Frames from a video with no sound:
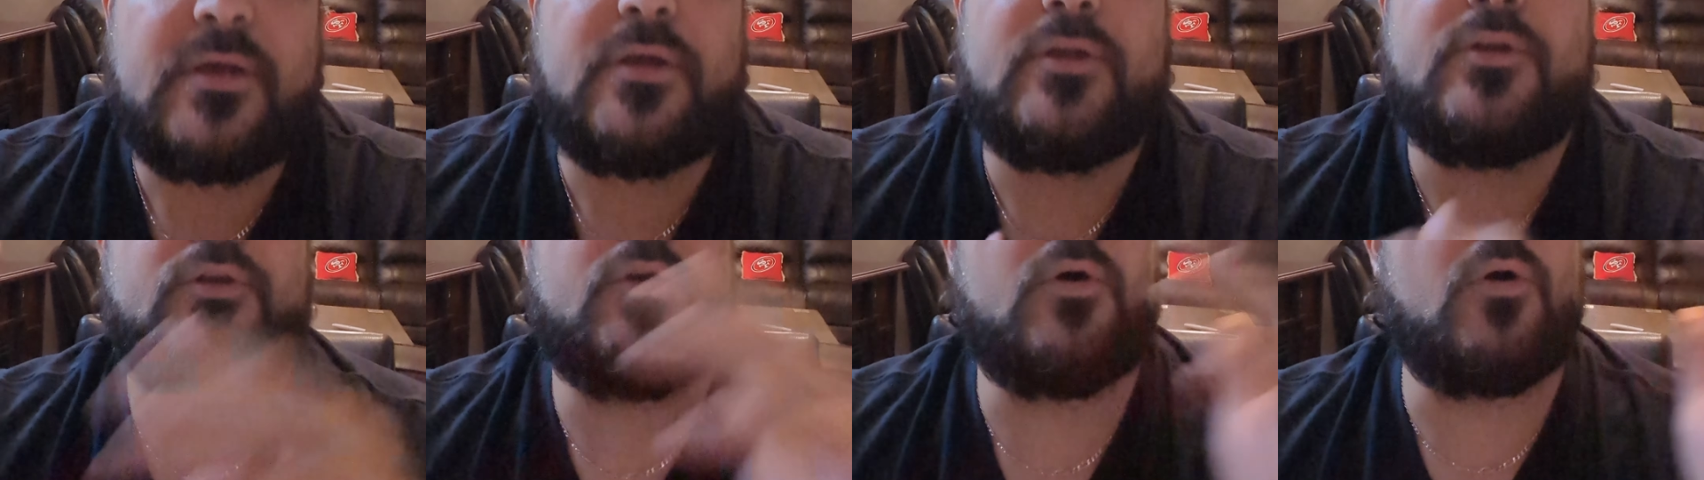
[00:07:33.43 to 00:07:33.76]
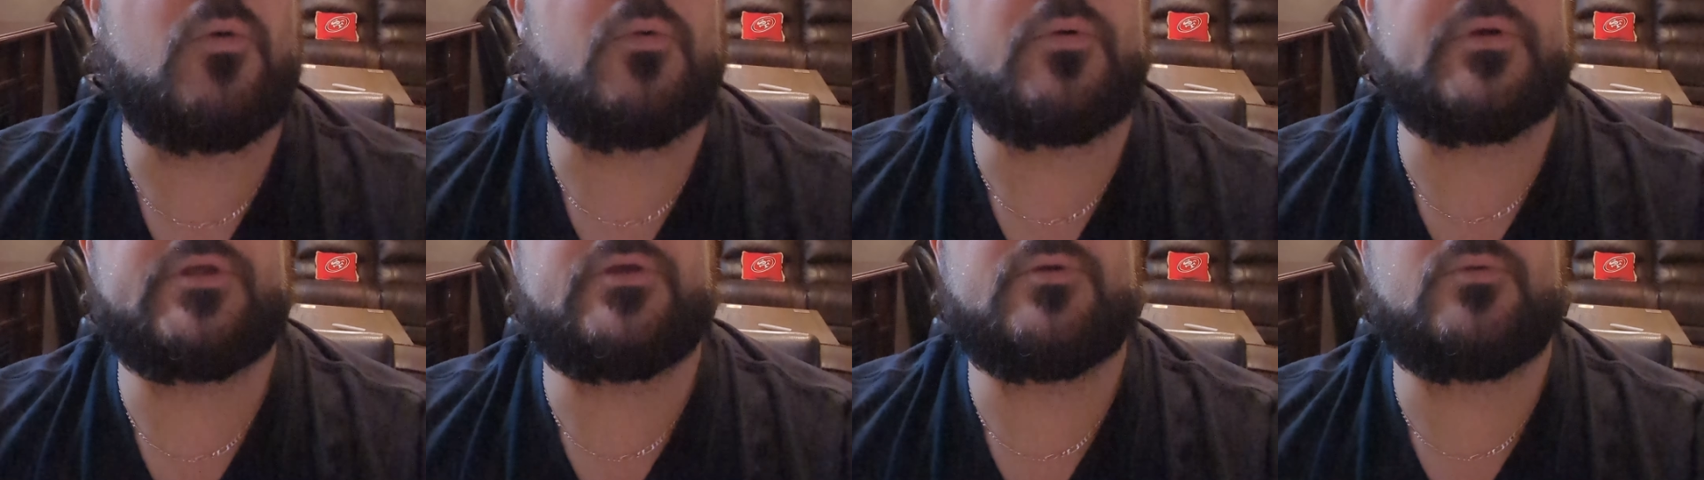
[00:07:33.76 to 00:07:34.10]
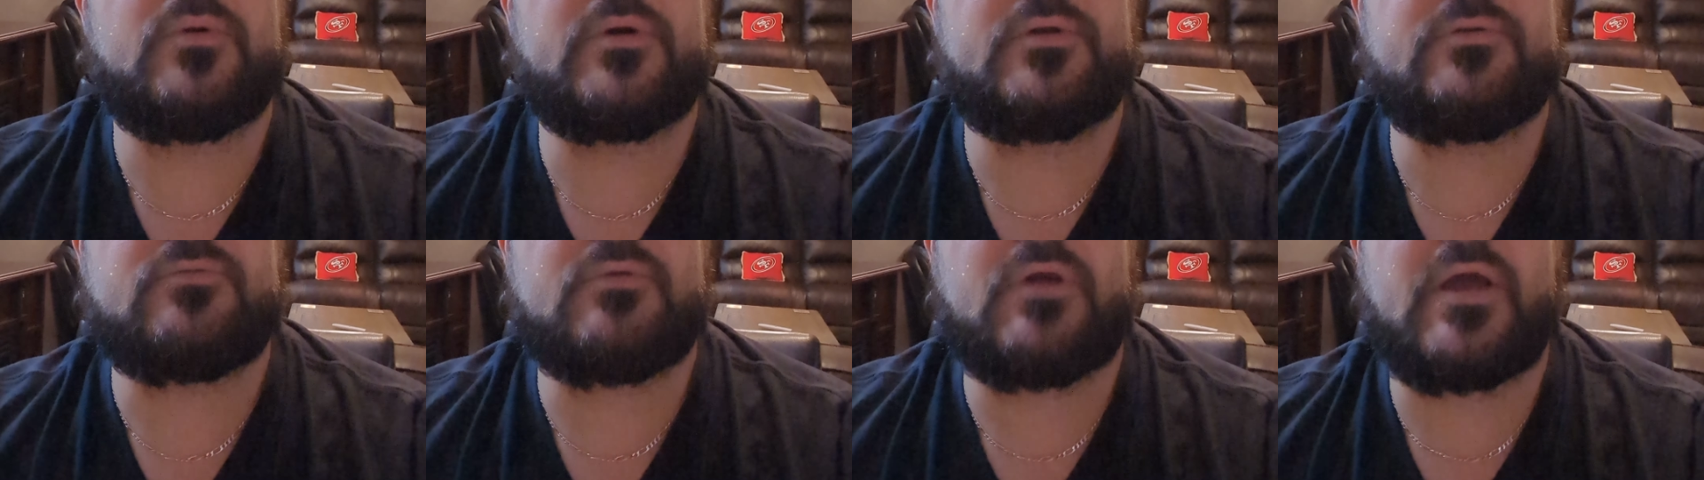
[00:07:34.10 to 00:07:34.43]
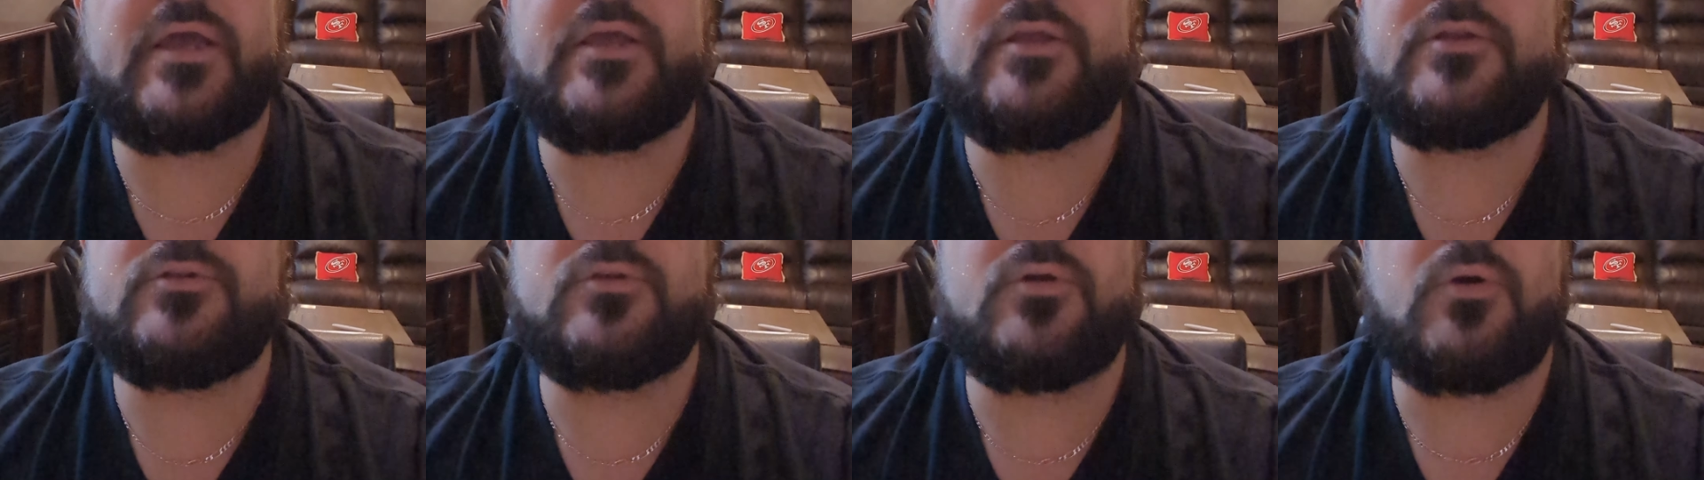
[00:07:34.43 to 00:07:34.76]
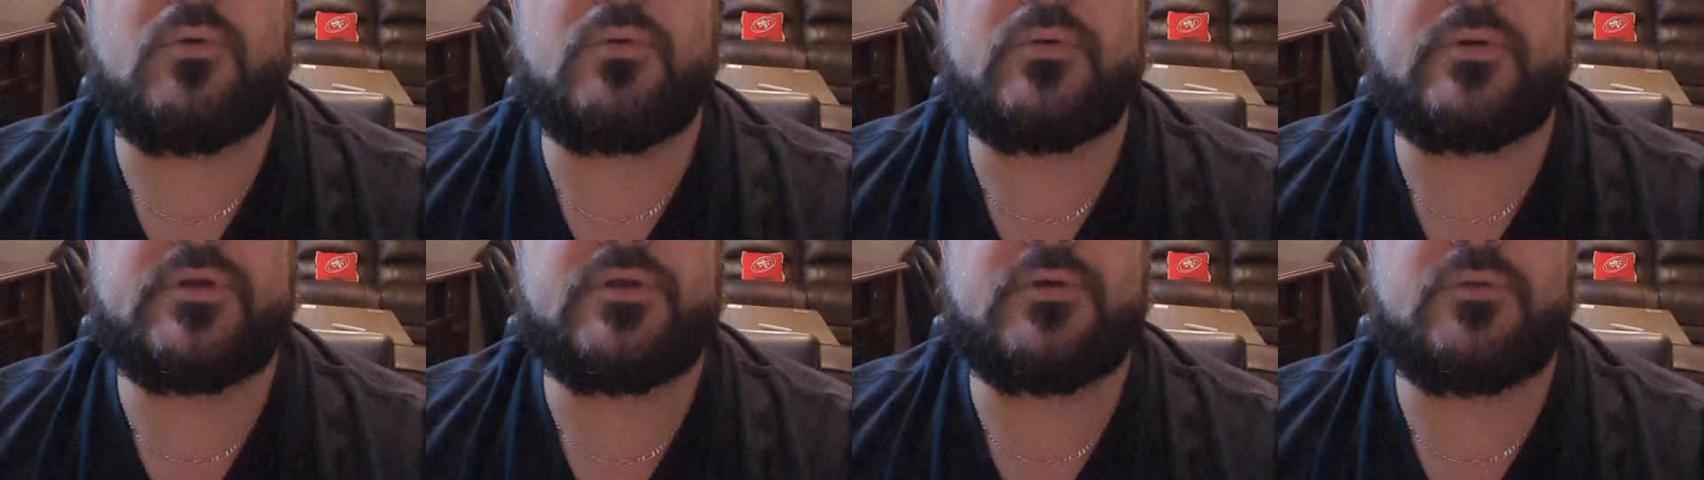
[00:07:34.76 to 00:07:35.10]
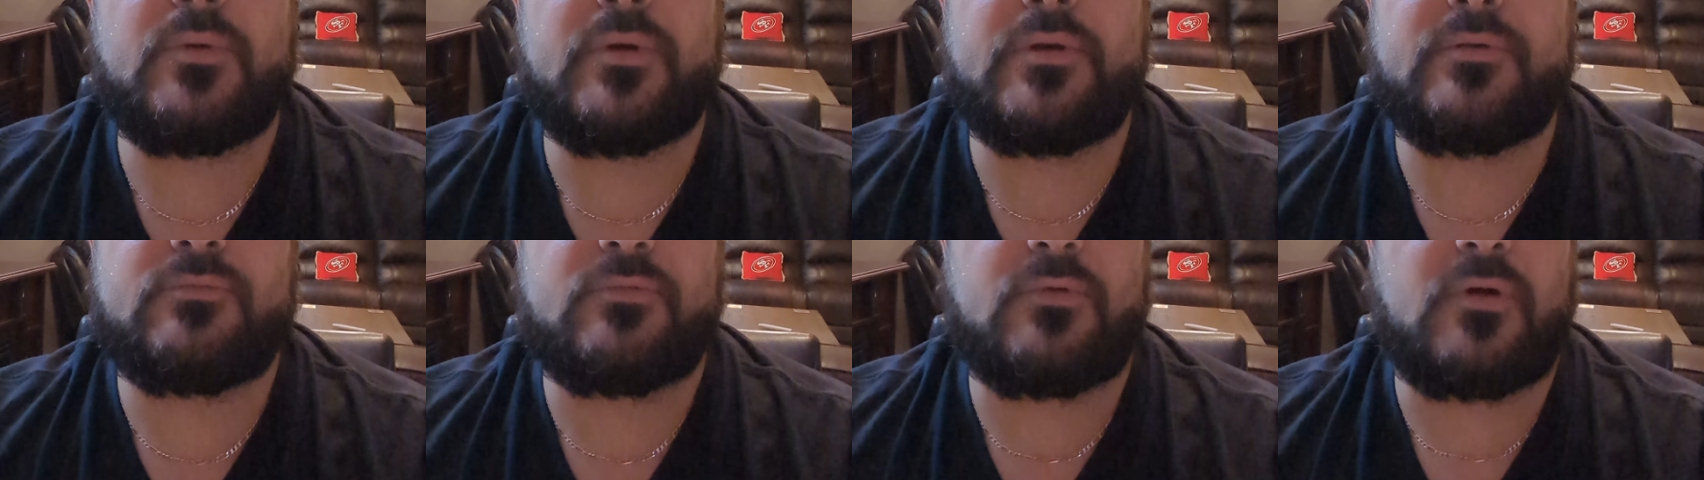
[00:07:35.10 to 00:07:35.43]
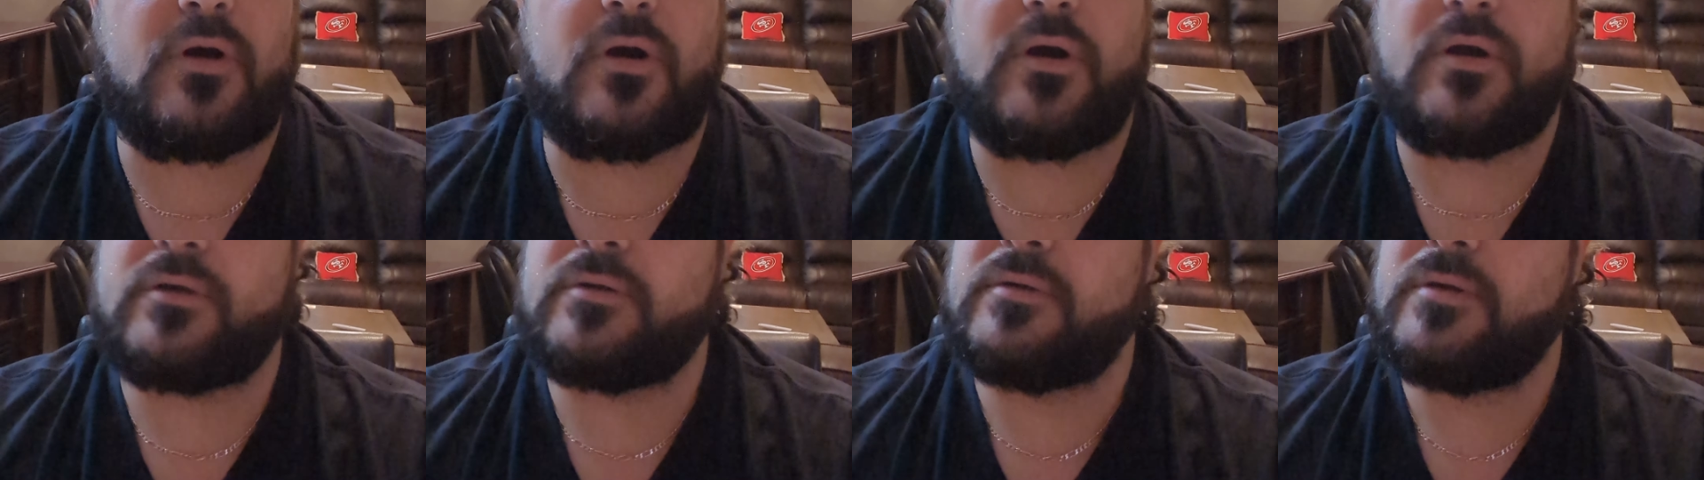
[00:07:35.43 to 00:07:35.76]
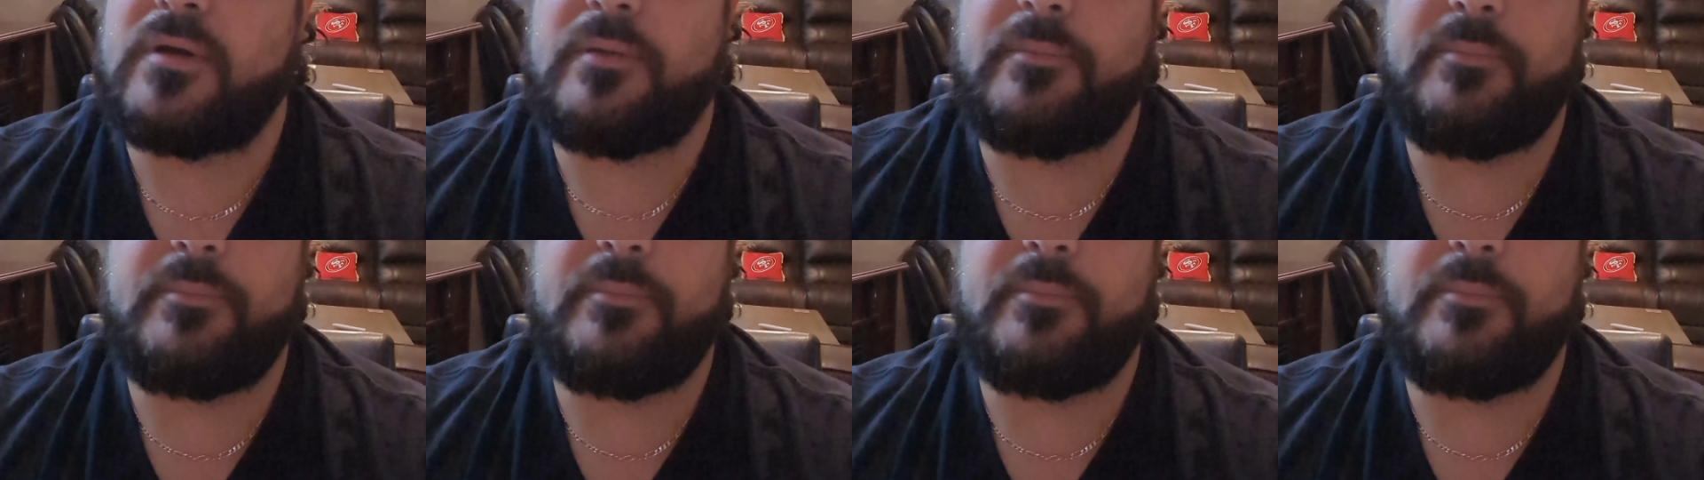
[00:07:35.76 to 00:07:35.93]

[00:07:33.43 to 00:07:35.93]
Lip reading: Know where you went right. Know when you went wrong.